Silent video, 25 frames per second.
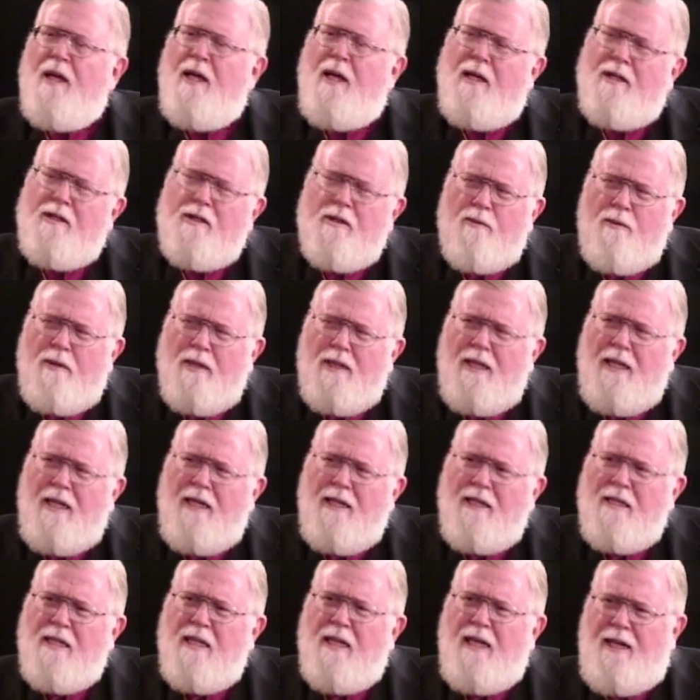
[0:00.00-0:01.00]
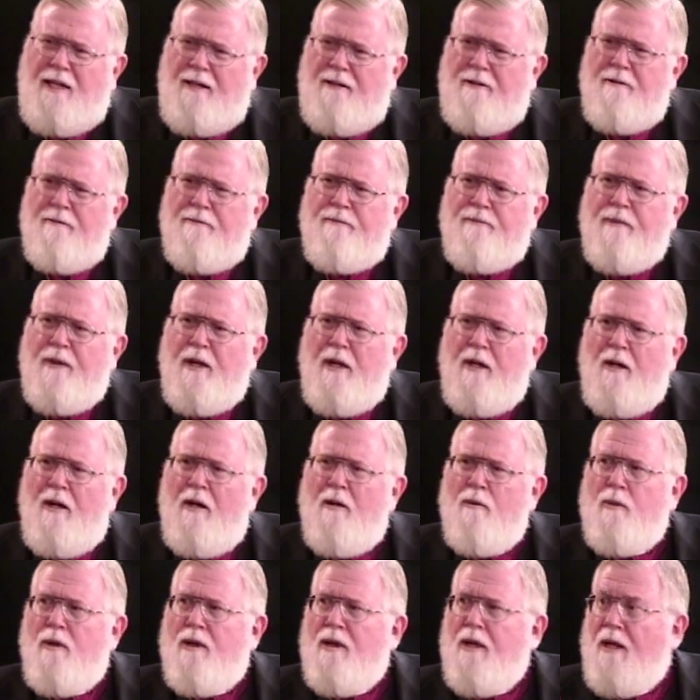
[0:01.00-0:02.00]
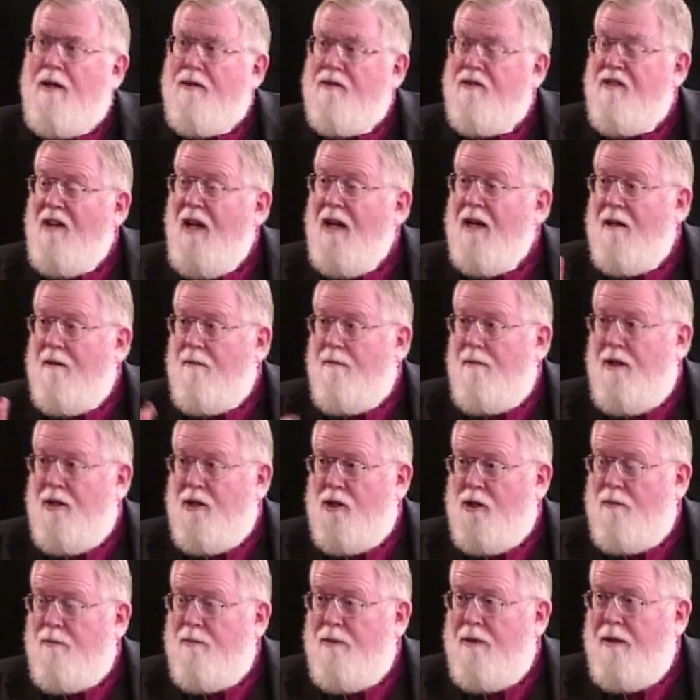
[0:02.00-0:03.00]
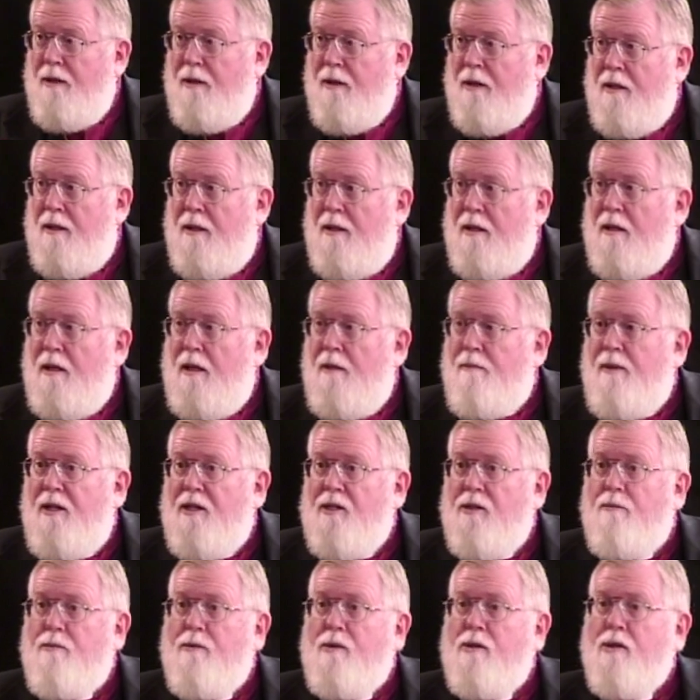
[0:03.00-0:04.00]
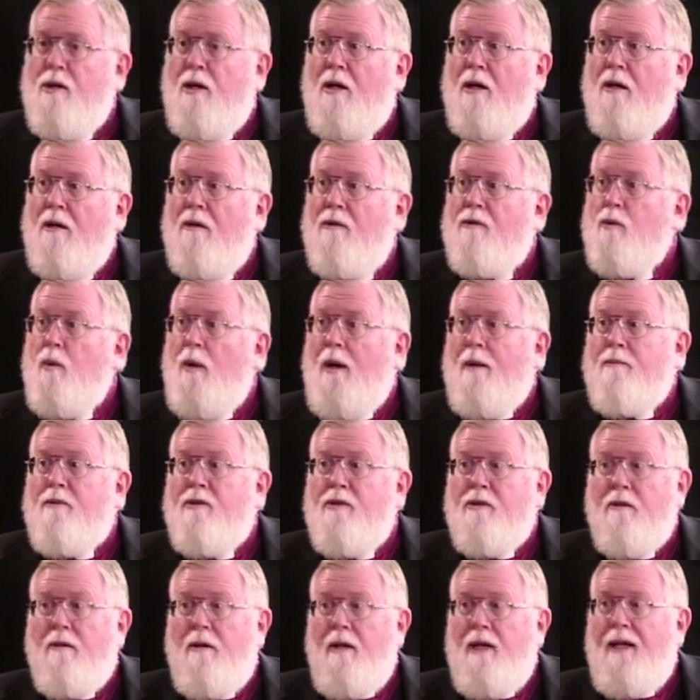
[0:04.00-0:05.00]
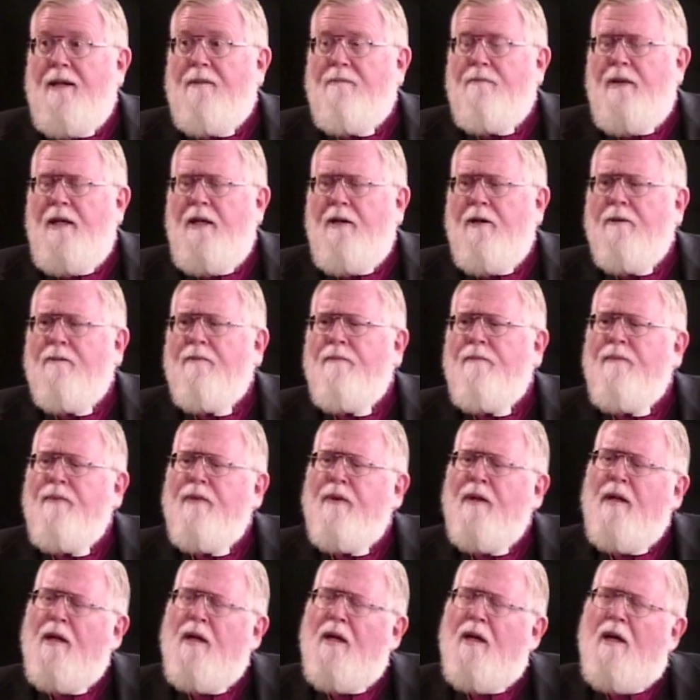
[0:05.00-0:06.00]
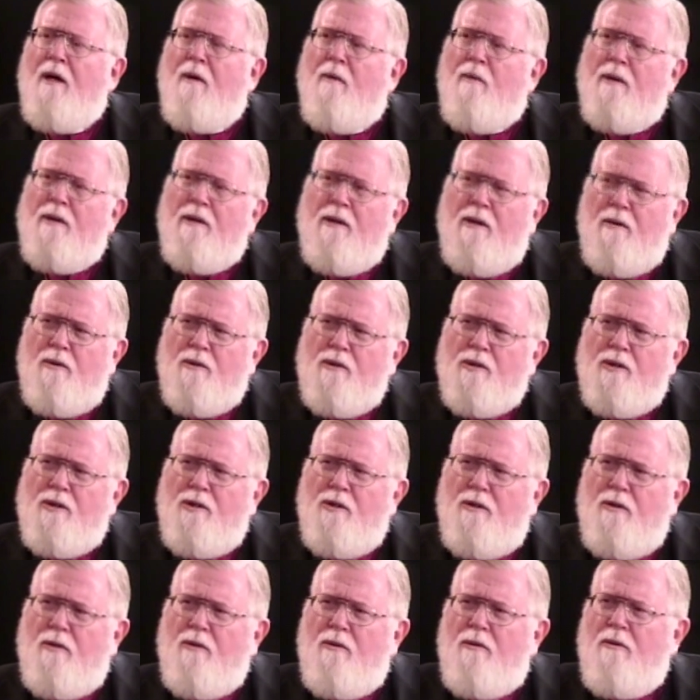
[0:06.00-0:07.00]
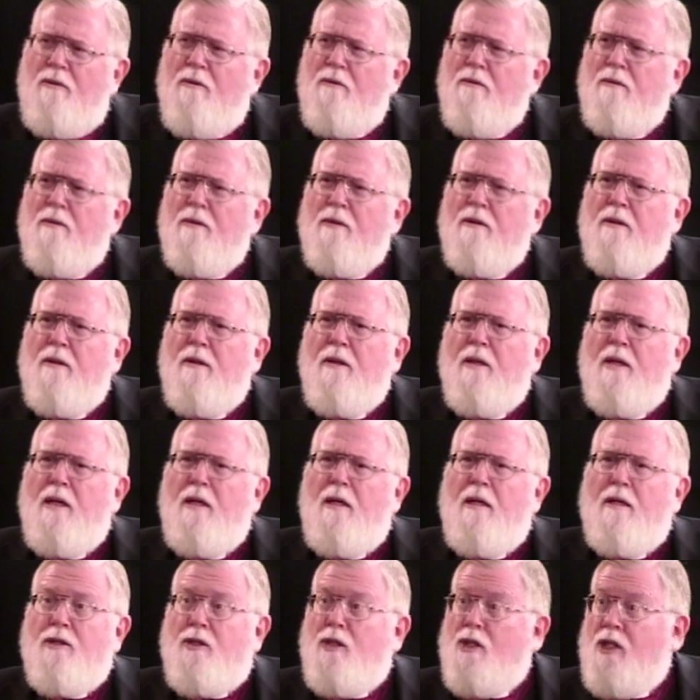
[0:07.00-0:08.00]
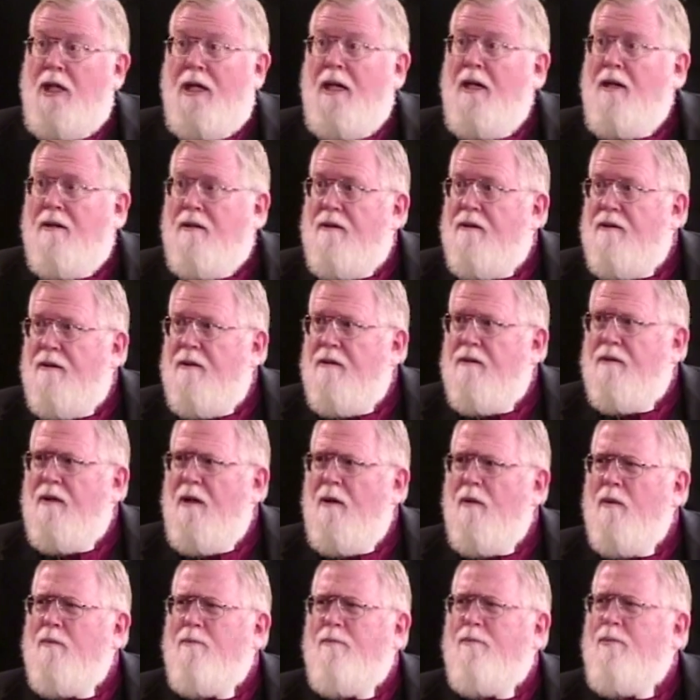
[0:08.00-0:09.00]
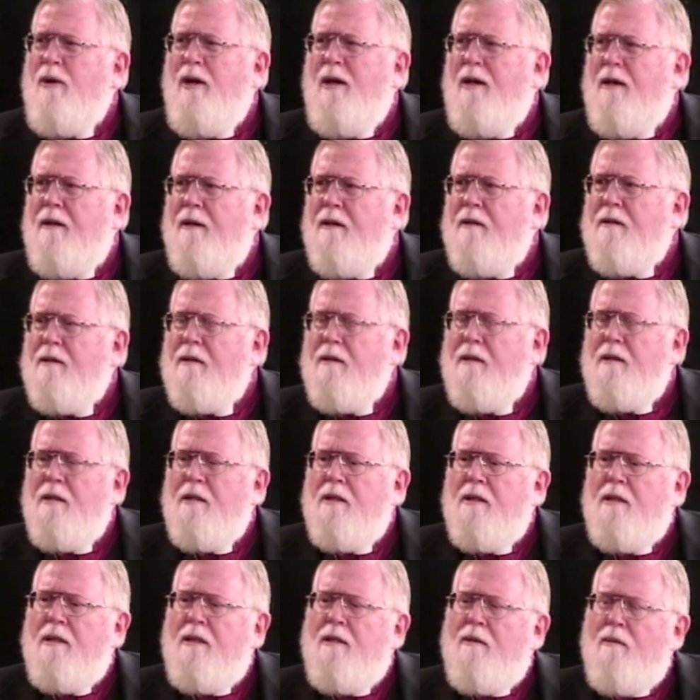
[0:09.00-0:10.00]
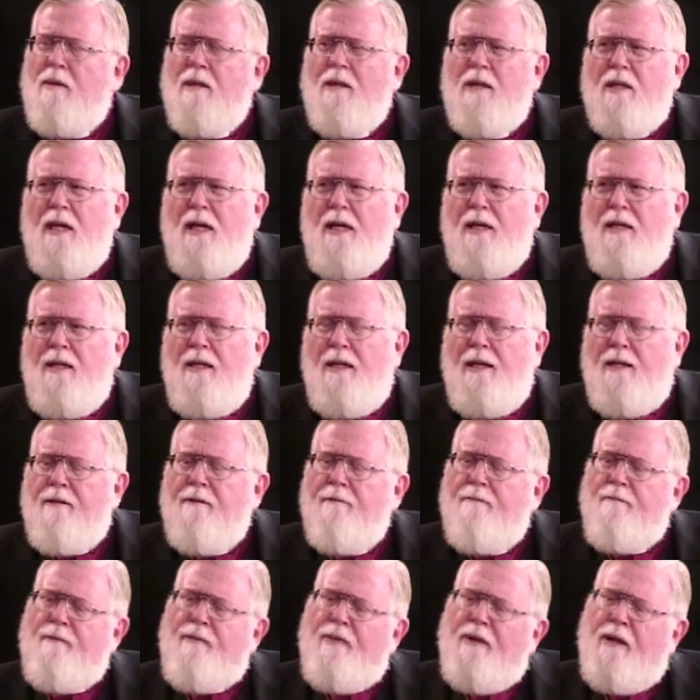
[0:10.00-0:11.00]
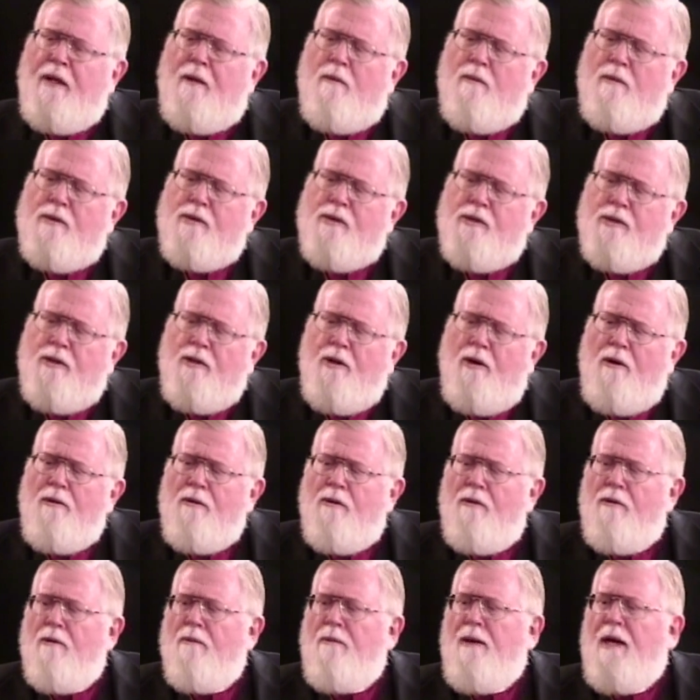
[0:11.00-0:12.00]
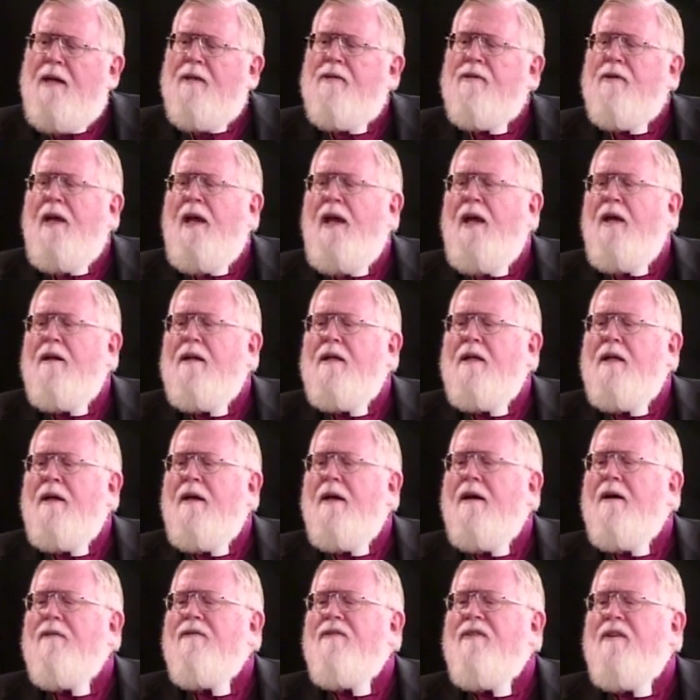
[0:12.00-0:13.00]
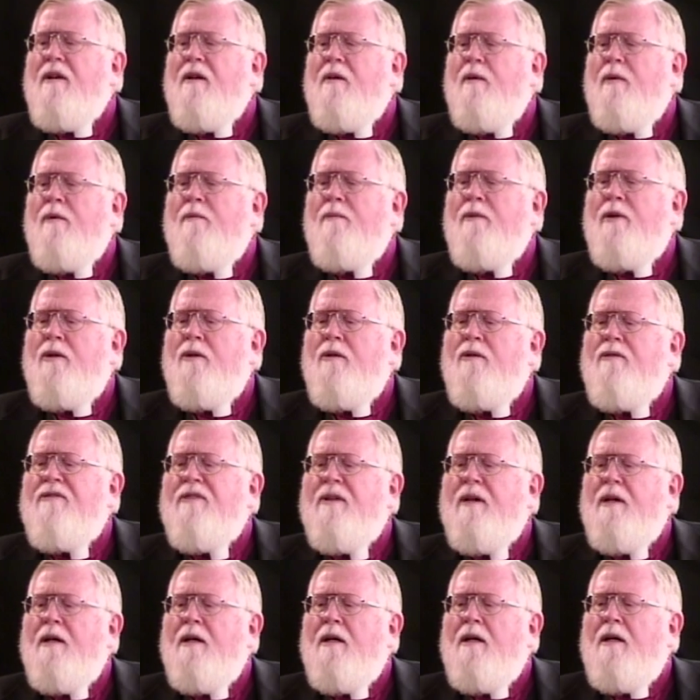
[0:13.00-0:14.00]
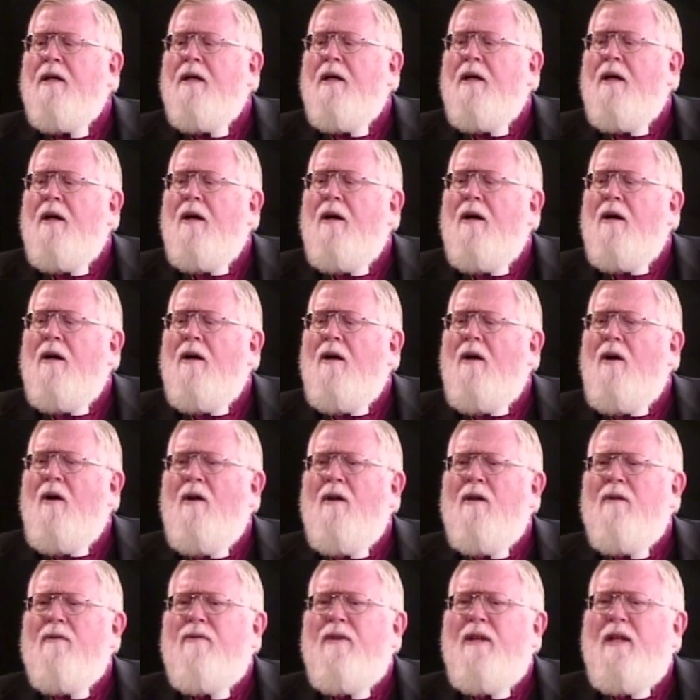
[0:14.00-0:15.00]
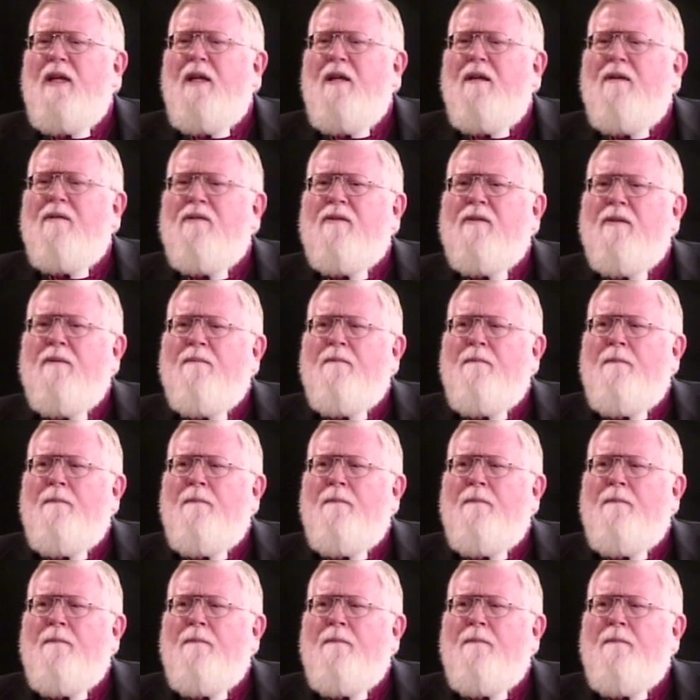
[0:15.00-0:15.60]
And so what he did, along with our second bishop, Bishop Charles Webster Leadbeater, what those two geniuses, they were brilliant, what they did was to go through the Mass and carefully remove all of these